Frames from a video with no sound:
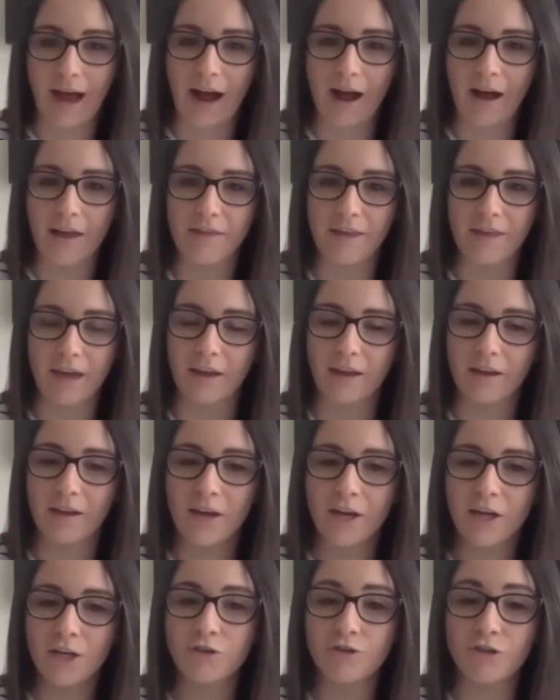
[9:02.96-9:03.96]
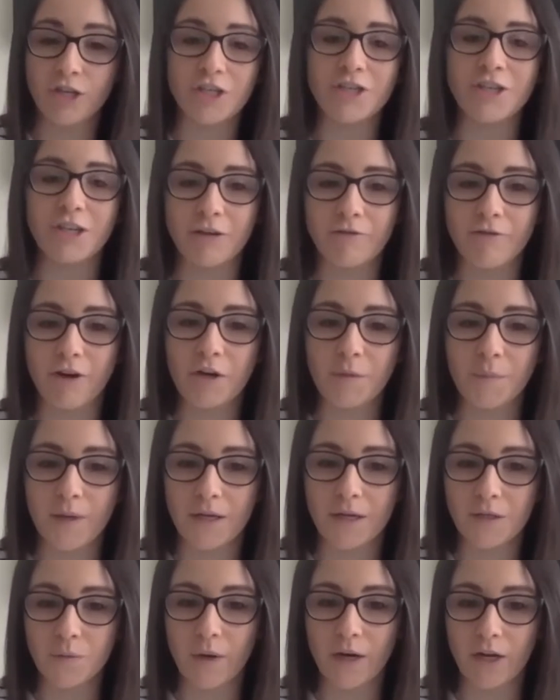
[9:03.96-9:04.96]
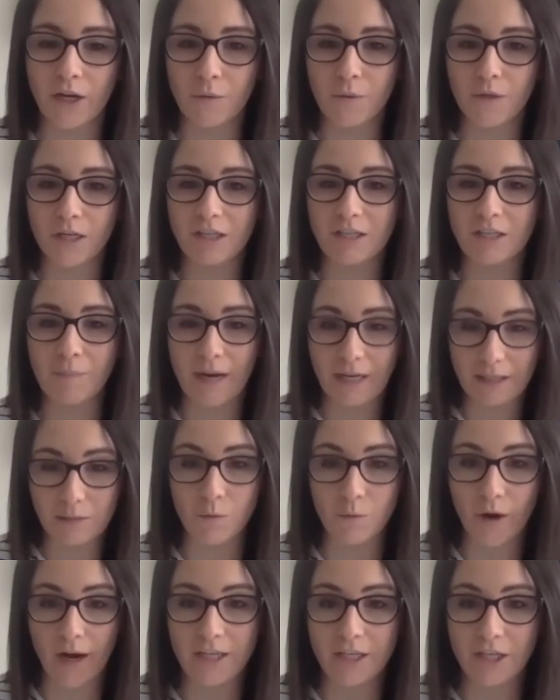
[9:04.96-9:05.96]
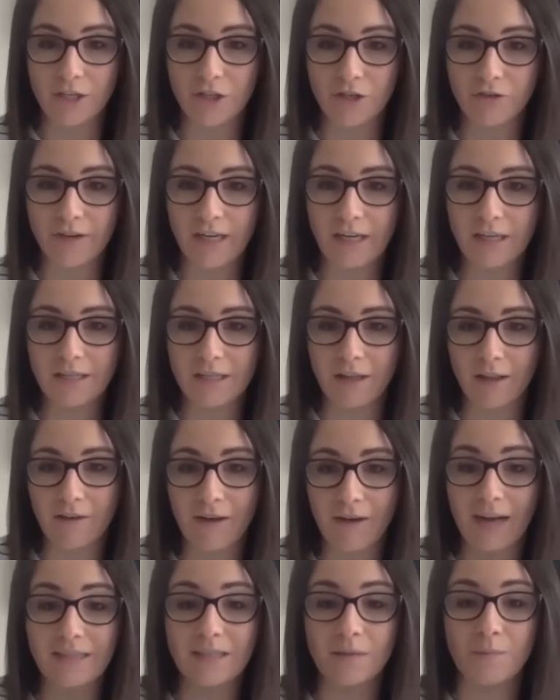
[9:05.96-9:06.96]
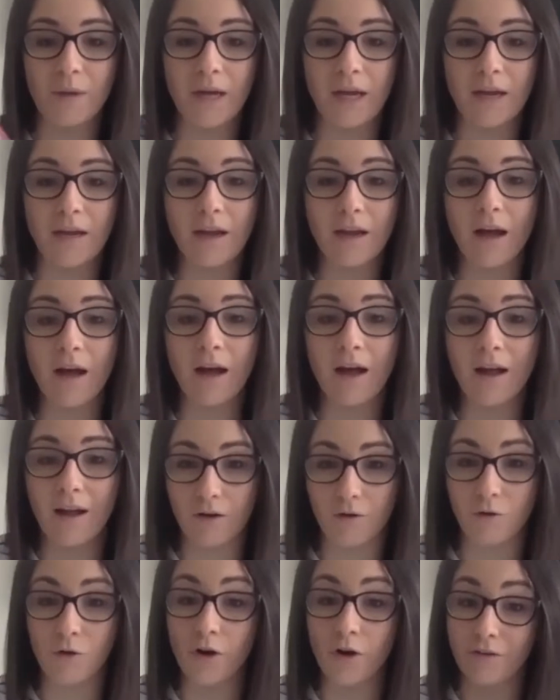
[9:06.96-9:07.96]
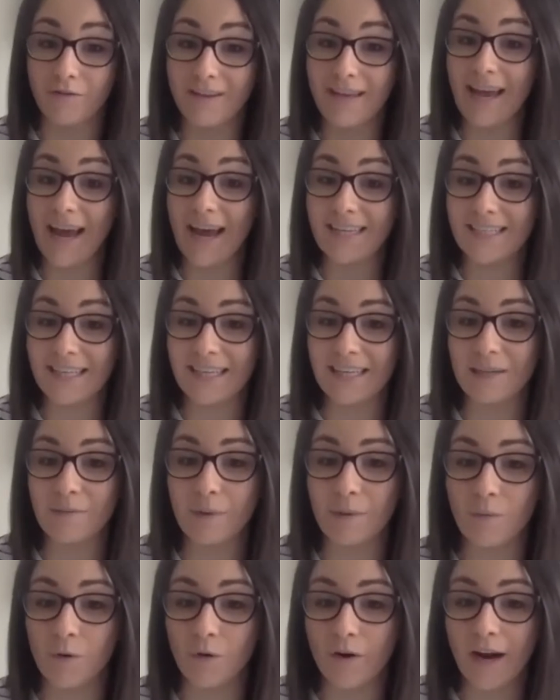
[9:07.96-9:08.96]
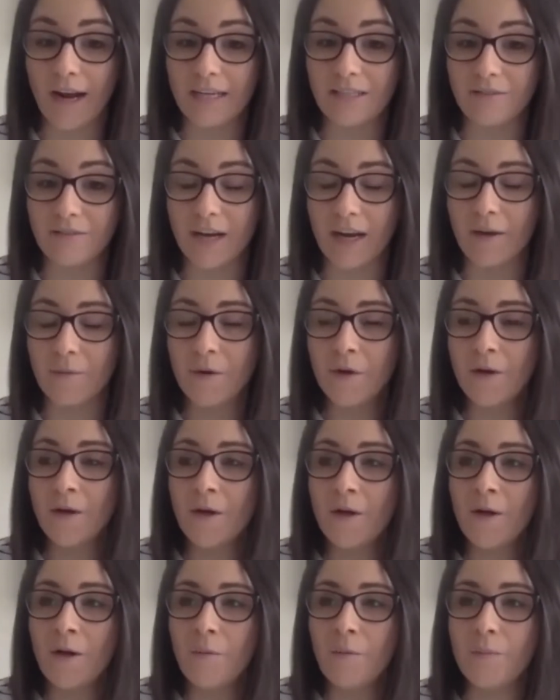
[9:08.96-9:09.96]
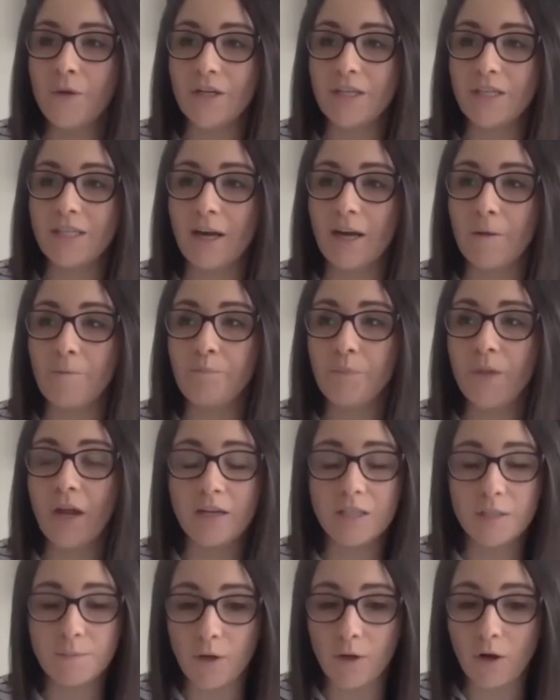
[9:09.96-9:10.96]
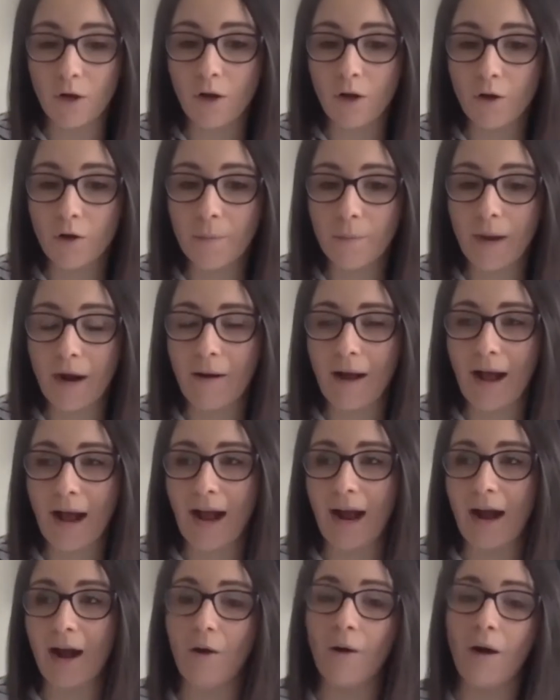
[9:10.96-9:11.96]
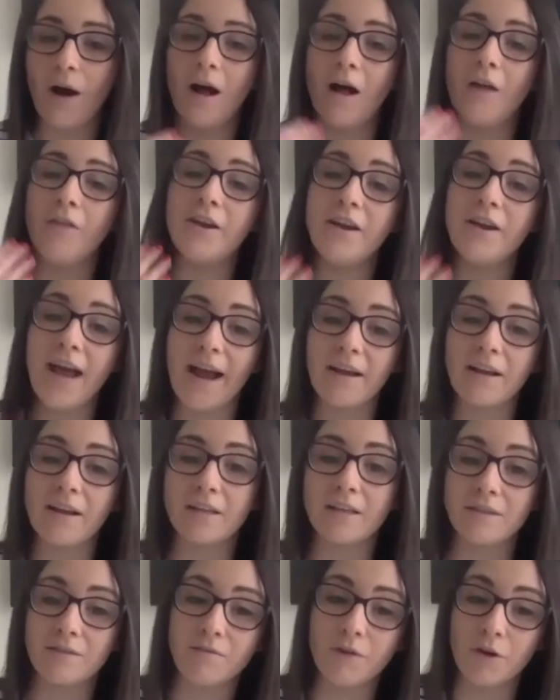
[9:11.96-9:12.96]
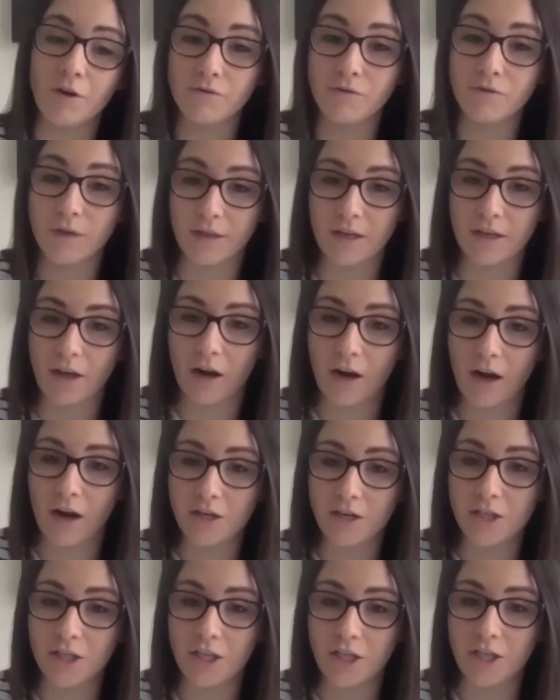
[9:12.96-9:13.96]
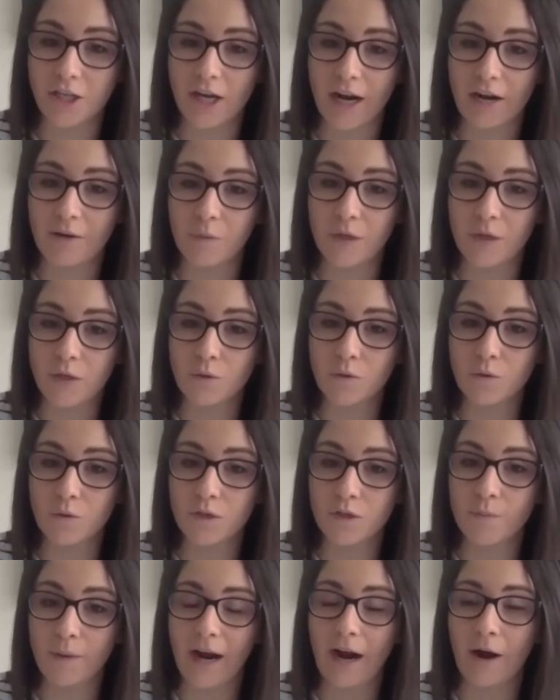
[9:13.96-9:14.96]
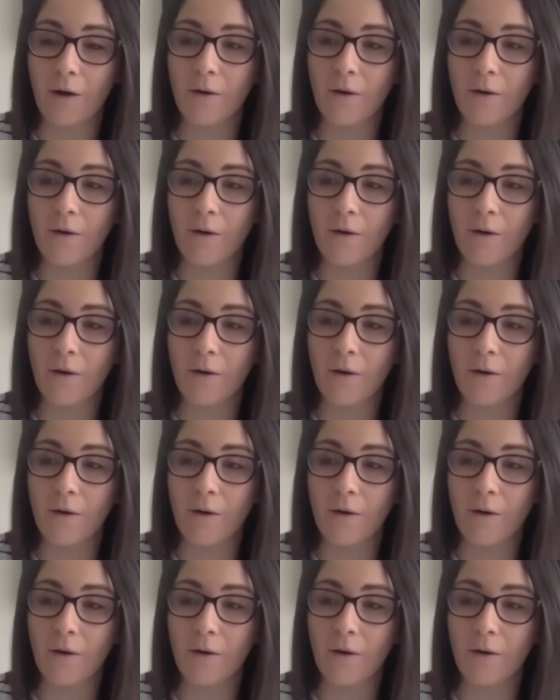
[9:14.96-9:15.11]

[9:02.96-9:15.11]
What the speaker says: I think traditionally rugby is where you would expect more head injuries. So they've had to be, or kind of guess a little bit more ahead of it. But I spoke a lot about how the neck is involved in concussion. And we talked about